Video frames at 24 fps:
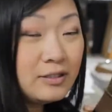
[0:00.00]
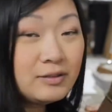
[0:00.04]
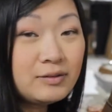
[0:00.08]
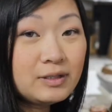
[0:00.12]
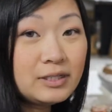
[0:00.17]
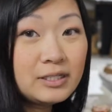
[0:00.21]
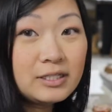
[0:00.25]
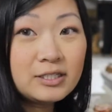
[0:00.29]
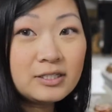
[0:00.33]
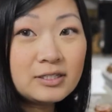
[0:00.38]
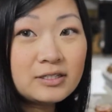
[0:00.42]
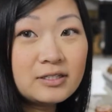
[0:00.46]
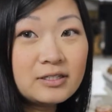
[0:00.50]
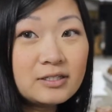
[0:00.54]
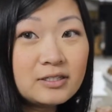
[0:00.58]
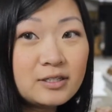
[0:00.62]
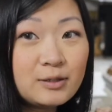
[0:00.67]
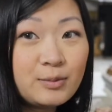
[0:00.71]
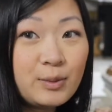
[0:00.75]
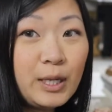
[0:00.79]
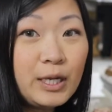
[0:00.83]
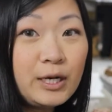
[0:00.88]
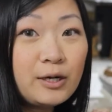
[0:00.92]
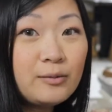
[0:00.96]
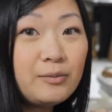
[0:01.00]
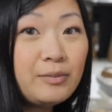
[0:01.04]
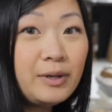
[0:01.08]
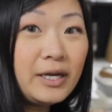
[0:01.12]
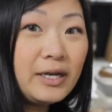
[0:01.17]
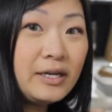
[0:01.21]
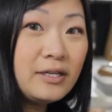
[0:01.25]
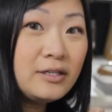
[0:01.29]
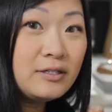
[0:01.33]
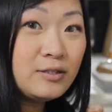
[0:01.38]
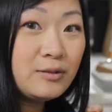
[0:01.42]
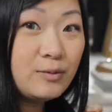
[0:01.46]
really just a tomato
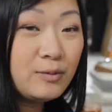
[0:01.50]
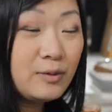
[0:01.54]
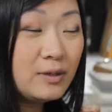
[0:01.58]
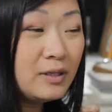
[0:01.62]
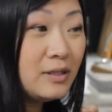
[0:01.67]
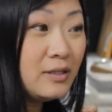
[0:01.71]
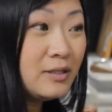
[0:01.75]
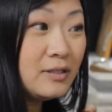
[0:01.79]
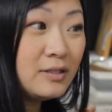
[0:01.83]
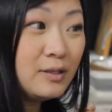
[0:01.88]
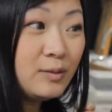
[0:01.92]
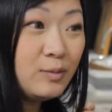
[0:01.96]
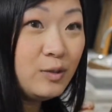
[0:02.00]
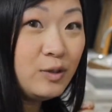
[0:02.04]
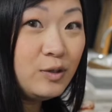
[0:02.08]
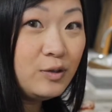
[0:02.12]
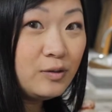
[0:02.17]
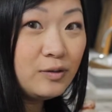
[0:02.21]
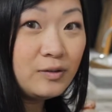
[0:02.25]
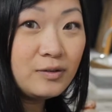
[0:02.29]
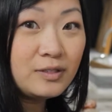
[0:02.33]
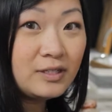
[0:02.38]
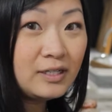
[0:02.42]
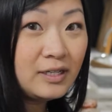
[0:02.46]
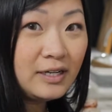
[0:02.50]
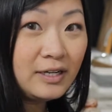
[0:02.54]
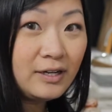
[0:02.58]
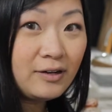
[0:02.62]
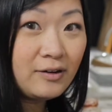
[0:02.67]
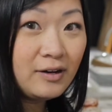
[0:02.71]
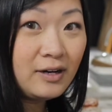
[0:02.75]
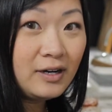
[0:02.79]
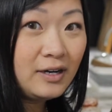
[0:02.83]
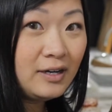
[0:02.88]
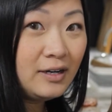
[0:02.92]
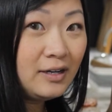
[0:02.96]
base with some noodles in it,
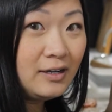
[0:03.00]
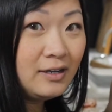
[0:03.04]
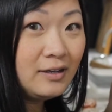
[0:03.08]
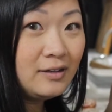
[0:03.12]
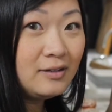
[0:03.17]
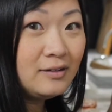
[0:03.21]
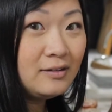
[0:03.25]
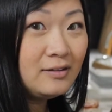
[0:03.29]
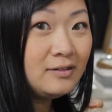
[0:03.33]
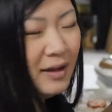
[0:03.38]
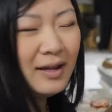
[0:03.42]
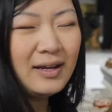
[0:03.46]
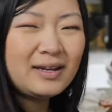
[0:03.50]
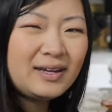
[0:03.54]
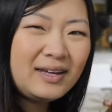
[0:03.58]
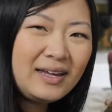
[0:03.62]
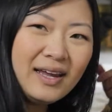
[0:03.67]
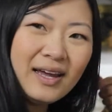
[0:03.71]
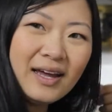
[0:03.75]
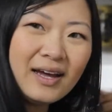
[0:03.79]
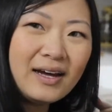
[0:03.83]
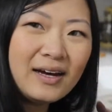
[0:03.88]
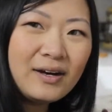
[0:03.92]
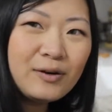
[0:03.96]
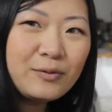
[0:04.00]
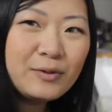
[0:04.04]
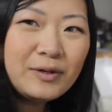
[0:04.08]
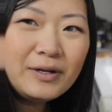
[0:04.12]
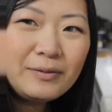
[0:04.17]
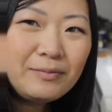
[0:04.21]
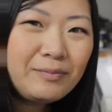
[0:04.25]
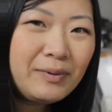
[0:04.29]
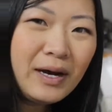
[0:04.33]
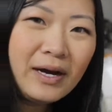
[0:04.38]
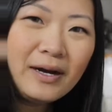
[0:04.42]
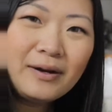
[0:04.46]
right? Yeah, one
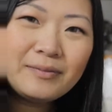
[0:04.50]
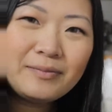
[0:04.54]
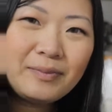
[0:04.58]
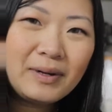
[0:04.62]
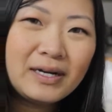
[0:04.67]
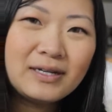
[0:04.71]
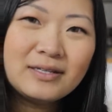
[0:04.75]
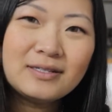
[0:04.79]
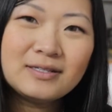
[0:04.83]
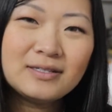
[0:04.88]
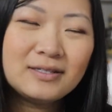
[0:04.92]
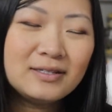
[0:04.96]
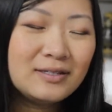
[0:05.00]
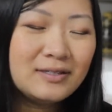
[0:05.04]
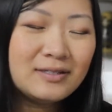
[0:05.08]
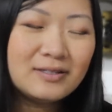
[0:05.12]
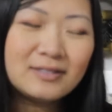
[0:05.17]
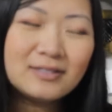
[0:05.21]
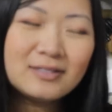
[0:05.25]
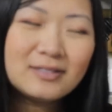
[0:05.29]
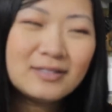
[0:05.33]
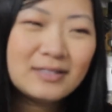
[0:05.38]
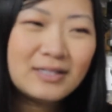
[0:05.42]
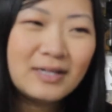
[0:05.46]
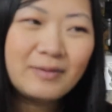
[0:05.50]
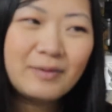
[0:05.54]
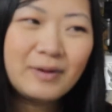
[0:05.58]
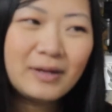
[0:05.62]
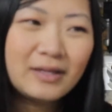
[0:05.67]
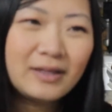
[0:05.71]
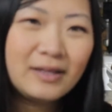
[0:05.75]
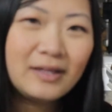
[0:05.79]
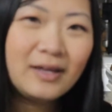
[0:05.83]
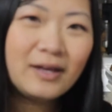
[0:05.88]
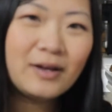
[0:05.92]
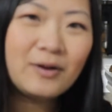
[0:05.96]
pot pasta is just not my
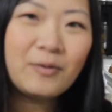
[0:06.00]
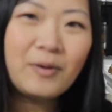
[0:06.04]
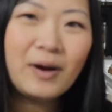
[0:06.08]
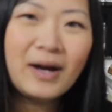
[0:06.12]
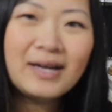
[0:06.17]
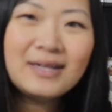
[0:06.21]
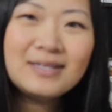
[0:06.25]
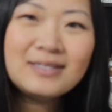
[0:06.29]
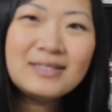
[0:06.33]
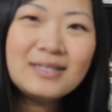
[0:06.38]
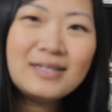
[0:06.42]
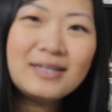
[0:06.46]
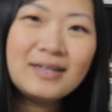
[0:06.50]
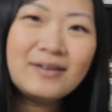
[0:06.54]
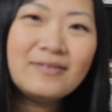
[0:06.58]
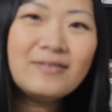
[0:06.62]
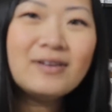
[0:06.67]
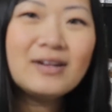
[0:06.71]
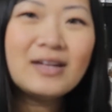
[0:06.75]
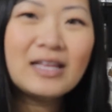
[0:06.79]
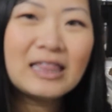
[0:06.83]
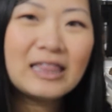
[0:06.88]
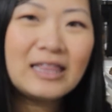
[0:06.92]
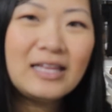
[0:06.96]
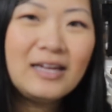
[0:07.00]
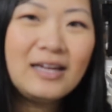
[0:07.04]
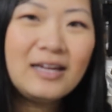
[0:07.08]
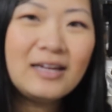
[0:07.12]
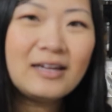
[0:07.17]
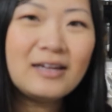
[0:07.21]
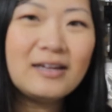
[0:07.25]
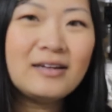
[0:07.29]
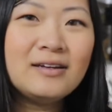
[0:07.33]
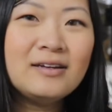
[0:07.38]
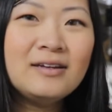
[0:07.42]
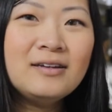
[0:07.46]
thing. Why is it even a
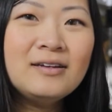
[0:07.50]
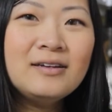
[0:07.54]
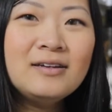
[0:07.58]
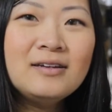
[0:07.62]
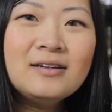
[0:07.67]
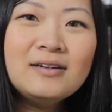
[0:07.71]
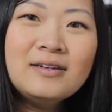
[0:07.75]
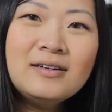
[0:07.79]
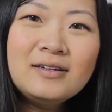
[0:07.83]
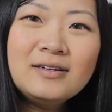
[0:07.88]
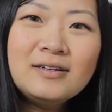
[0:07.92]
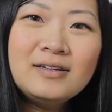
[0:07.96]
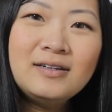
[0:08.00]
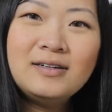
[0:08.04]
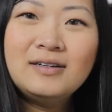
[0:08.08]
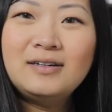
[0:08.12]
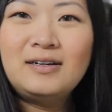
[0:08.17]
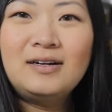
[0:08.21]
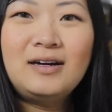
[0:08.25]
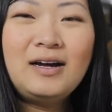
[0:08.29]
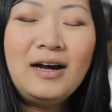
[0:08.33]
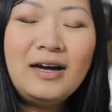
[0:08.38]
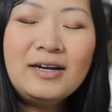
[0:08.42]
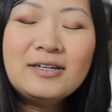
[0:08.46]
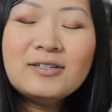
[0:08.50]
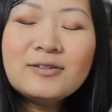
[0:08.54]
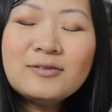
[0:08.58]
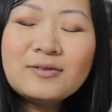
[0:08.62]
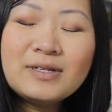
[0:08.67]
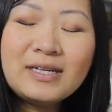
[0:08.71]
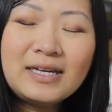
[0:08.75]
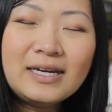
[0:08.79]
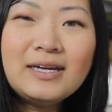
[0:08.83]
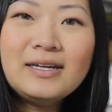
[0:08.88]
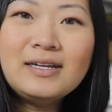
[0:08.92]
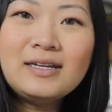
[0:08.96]
thing? I don't
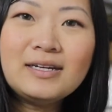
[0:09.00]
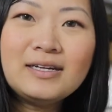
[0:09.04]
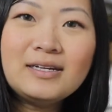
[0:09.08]
get it.